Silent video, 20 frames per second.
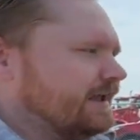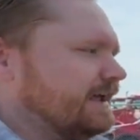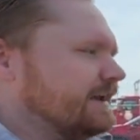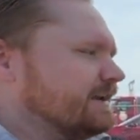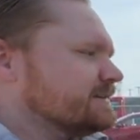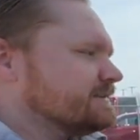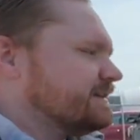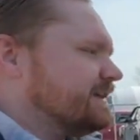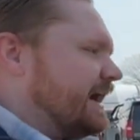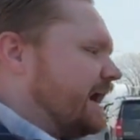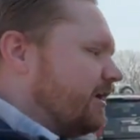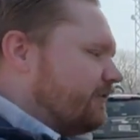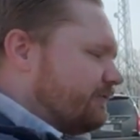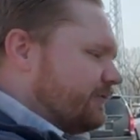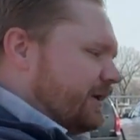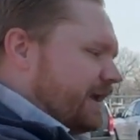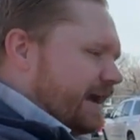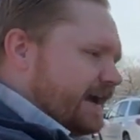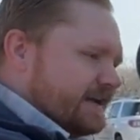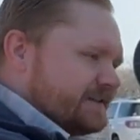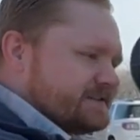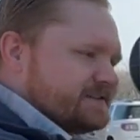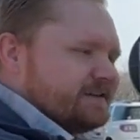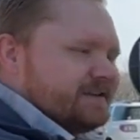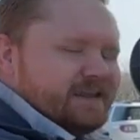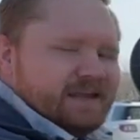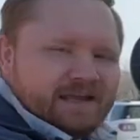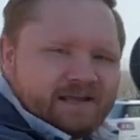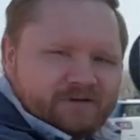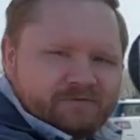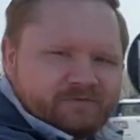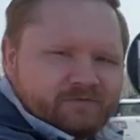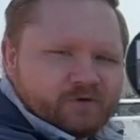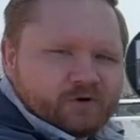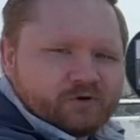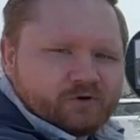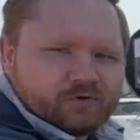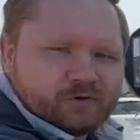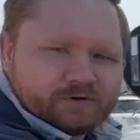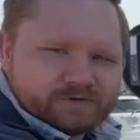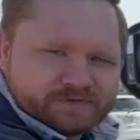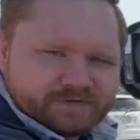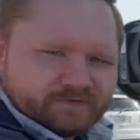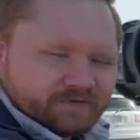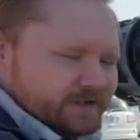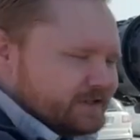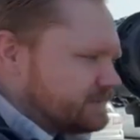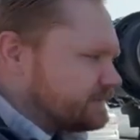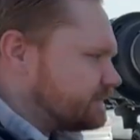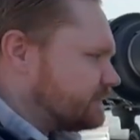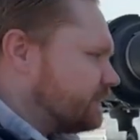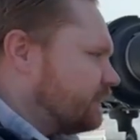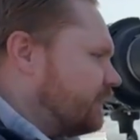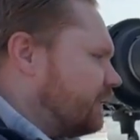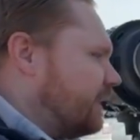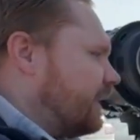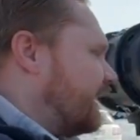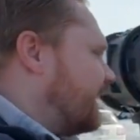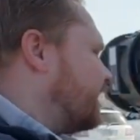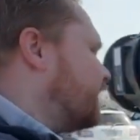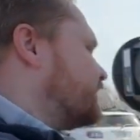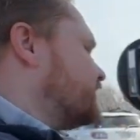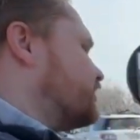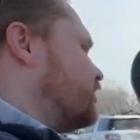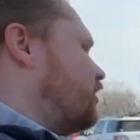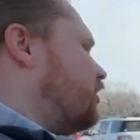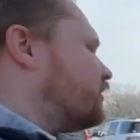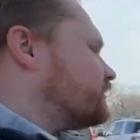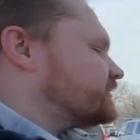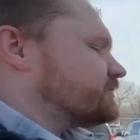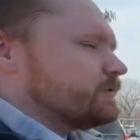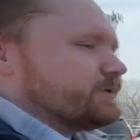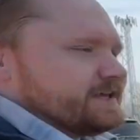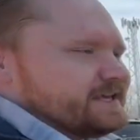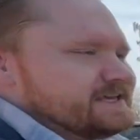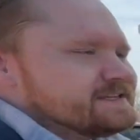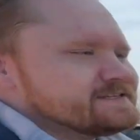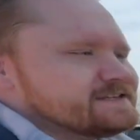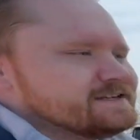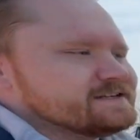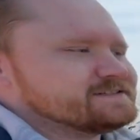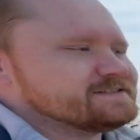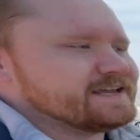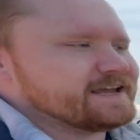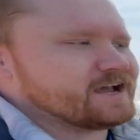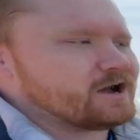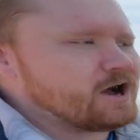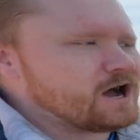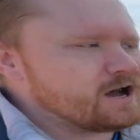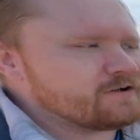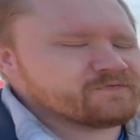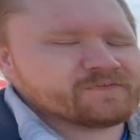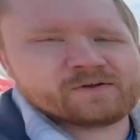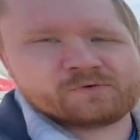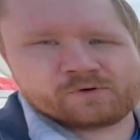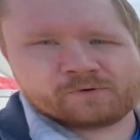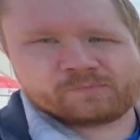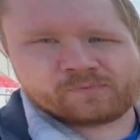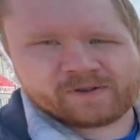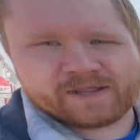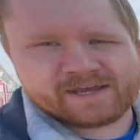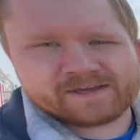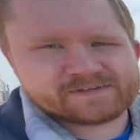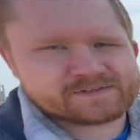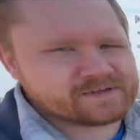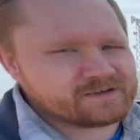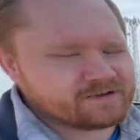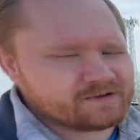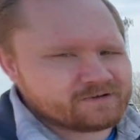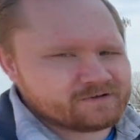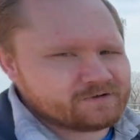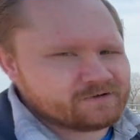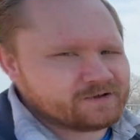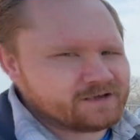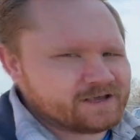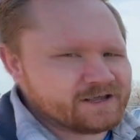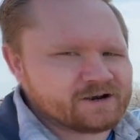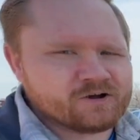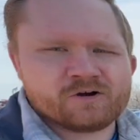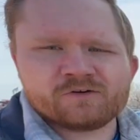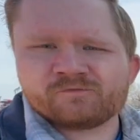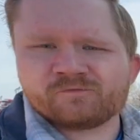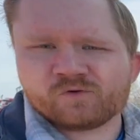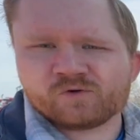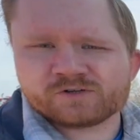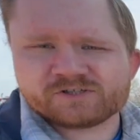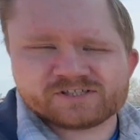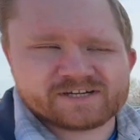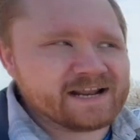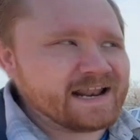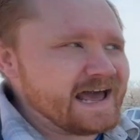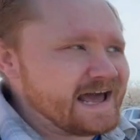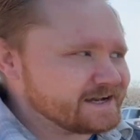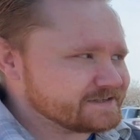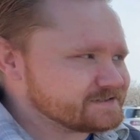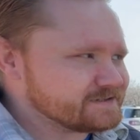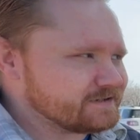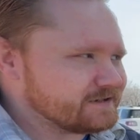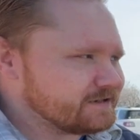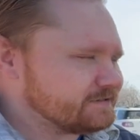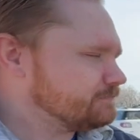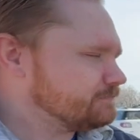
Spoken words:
It is galvanized, again, for corrosiveness. It is also easy to take off and replace an unfortunate accident.